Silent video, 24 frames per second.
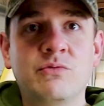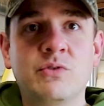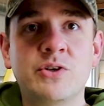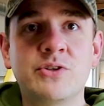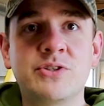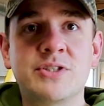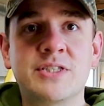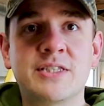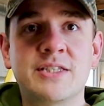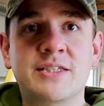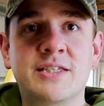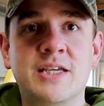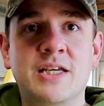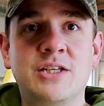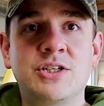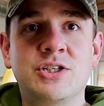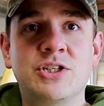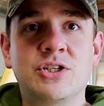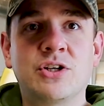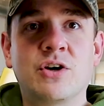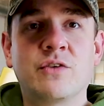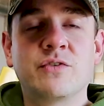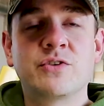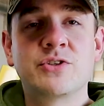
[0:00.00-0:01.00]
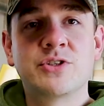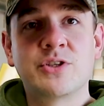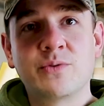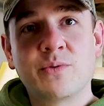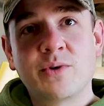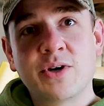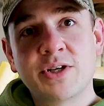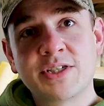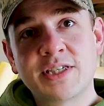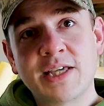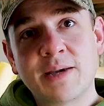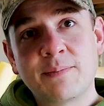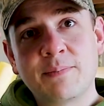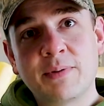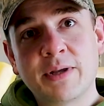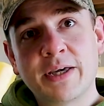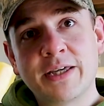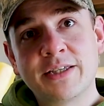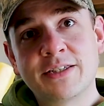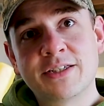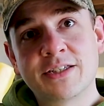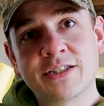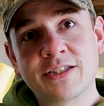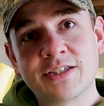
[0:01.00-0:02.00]
loosen the tension off, because otherwise that
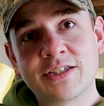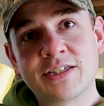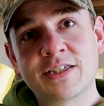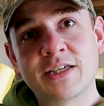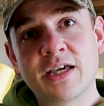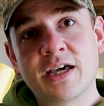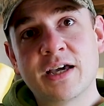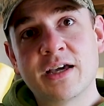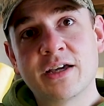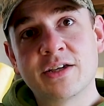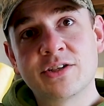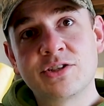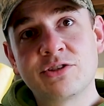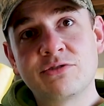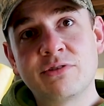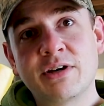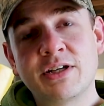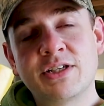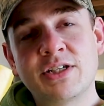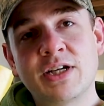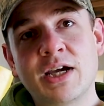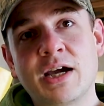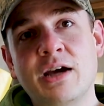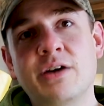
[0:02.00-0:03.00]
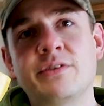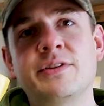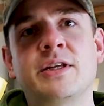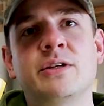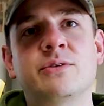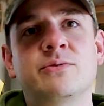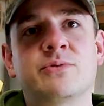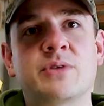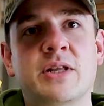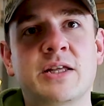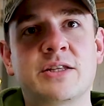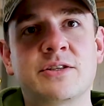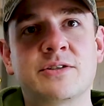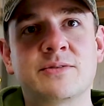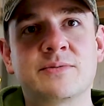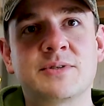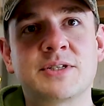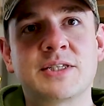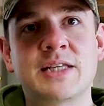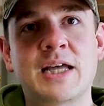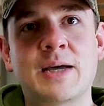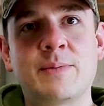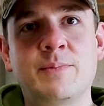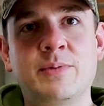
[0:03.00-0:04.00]
blade's gonna stretch out and then it will end up
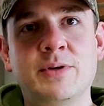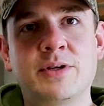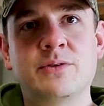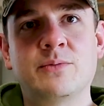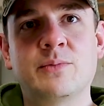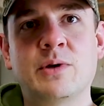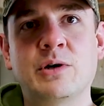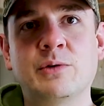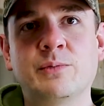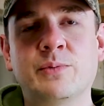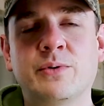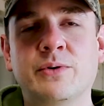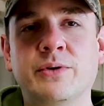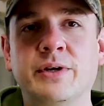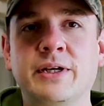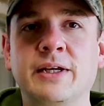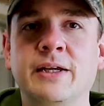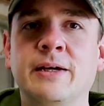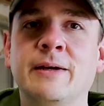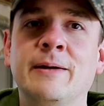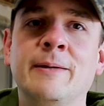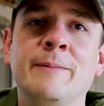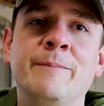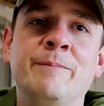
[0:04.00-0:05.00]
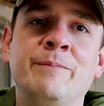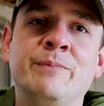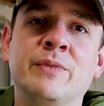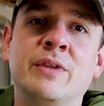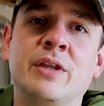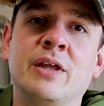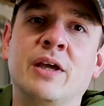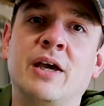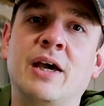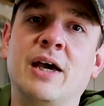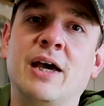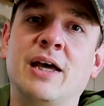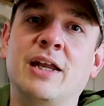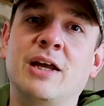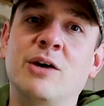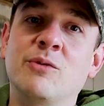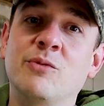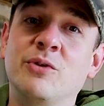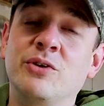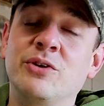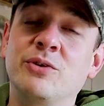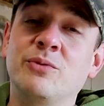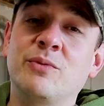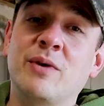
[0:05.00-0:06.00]
snapping at the weld point. And I
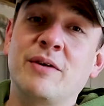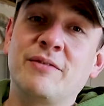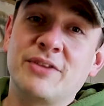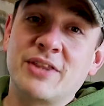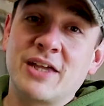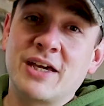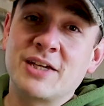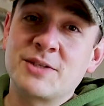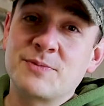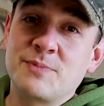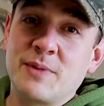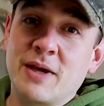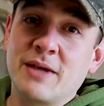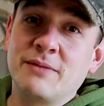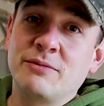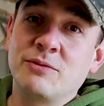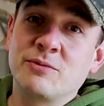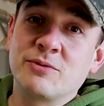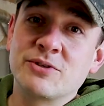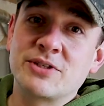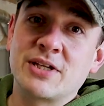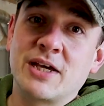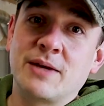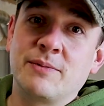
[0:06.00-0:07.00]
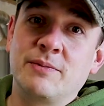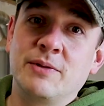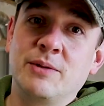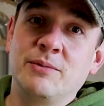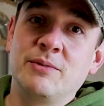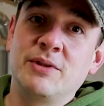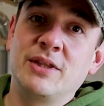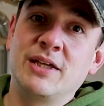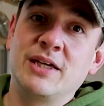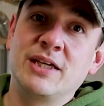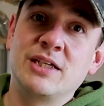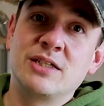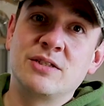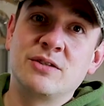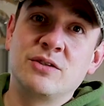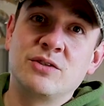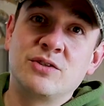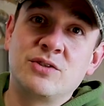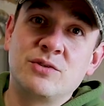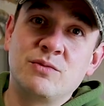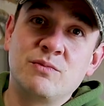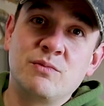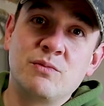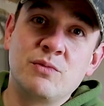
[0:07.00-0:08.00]
wonder whether that's maybe what's happening with these.
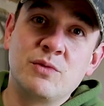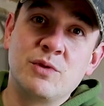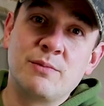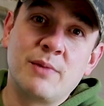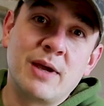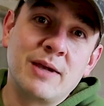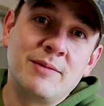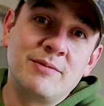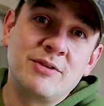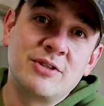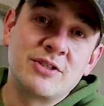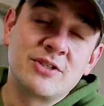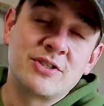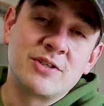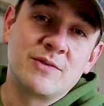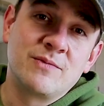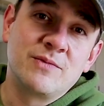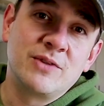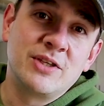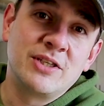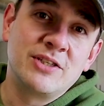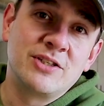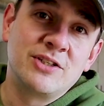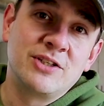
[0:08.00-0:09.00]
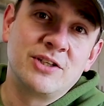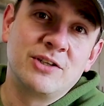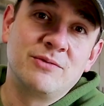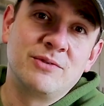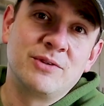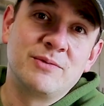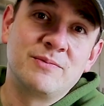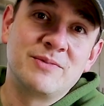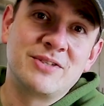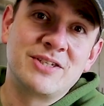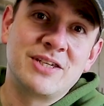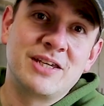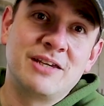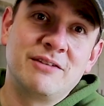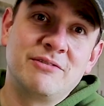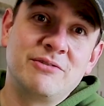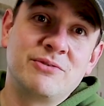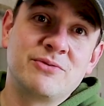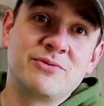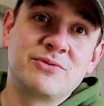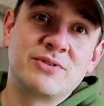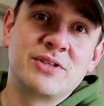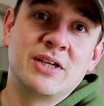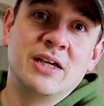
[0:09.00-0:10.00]
Maybe there's something to do with the
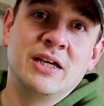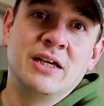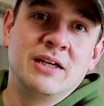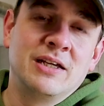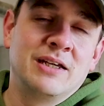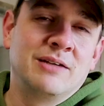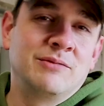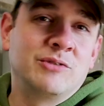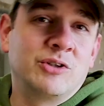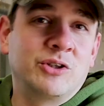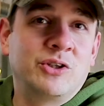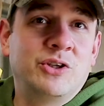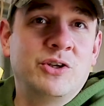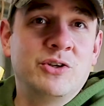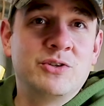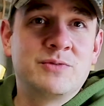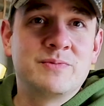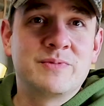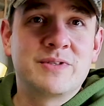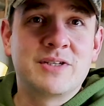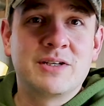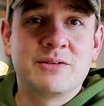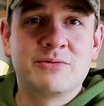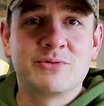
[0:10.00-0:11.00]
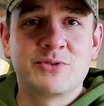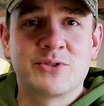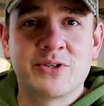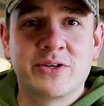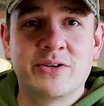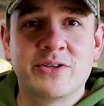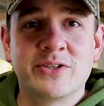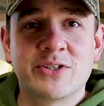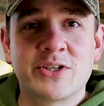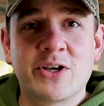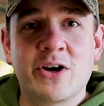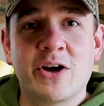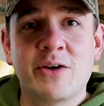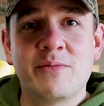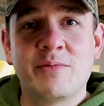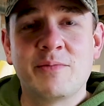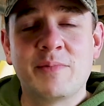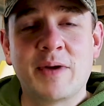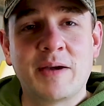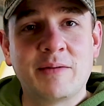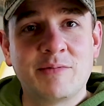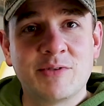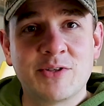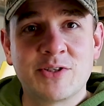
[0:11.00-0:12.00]
materials. I'm not a huge material science guy, but
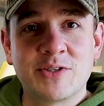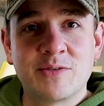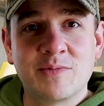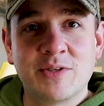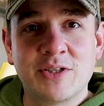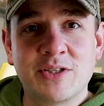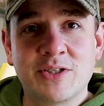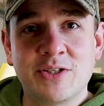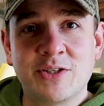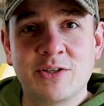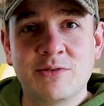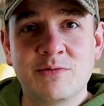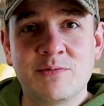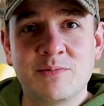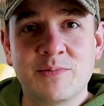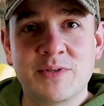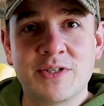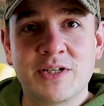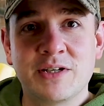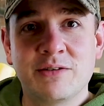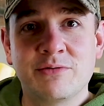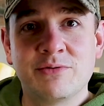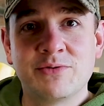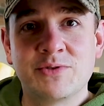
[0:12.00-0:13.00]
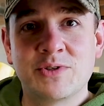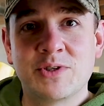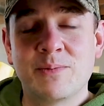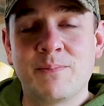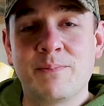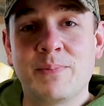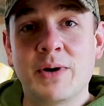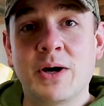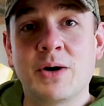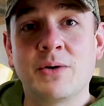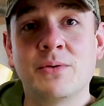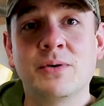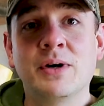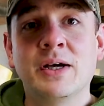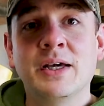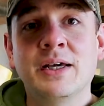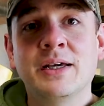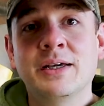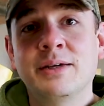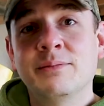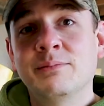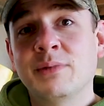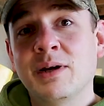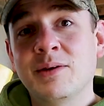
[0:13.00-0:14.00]
maybe there's something to do with the materials in the belt.
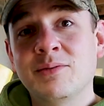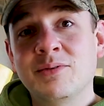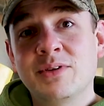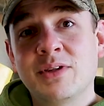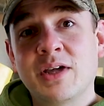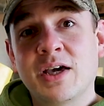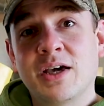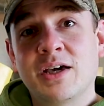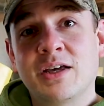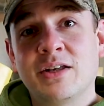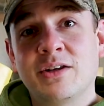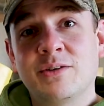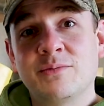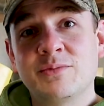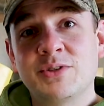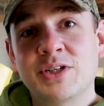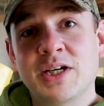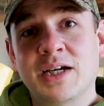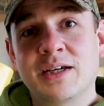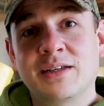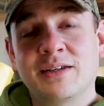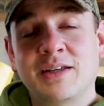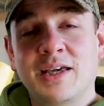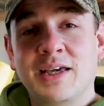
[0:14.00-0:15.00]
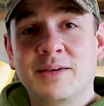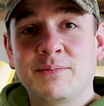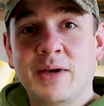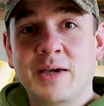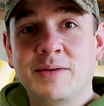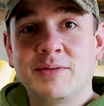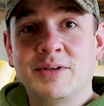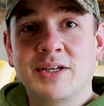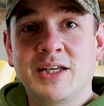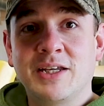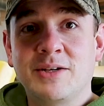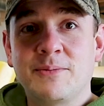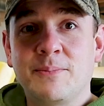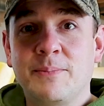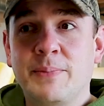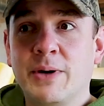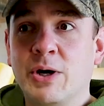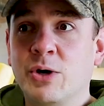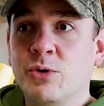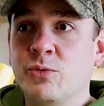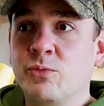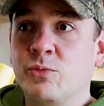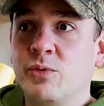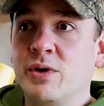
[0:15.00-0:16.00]
Maybe Lumberjack maybe need a
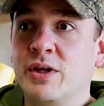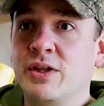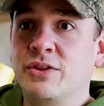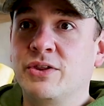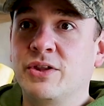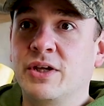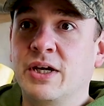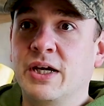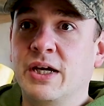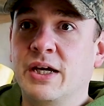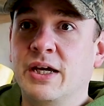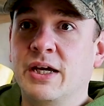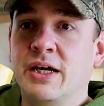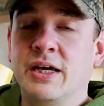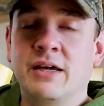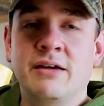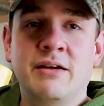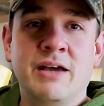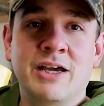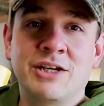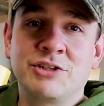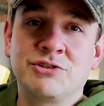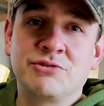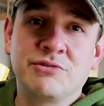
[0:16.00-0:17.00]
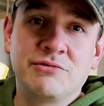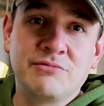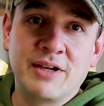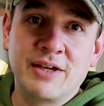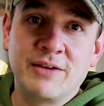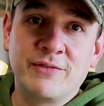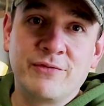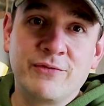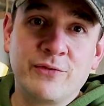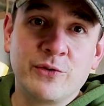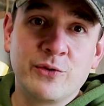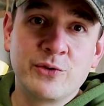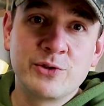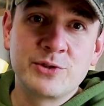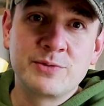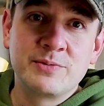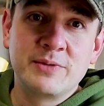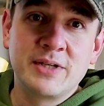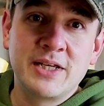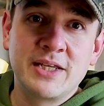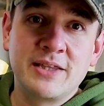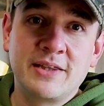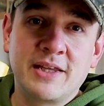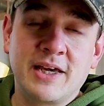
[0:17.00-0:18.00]
belt with extra
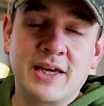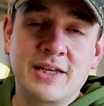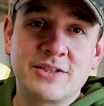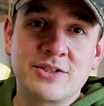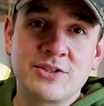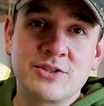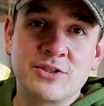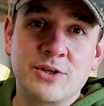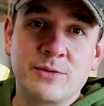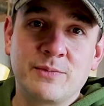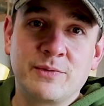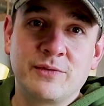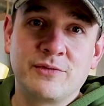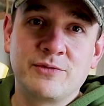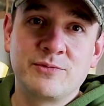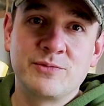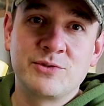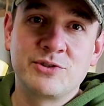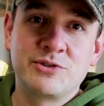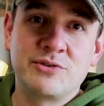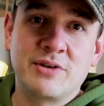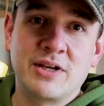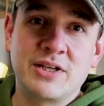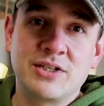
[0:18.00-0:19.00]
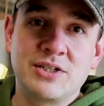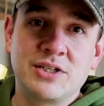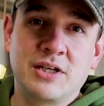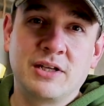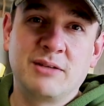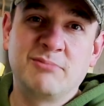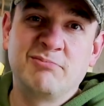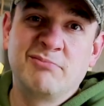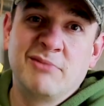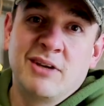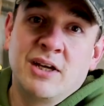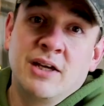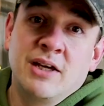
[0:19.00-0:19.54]
reinforcement in there to stop it from stretching.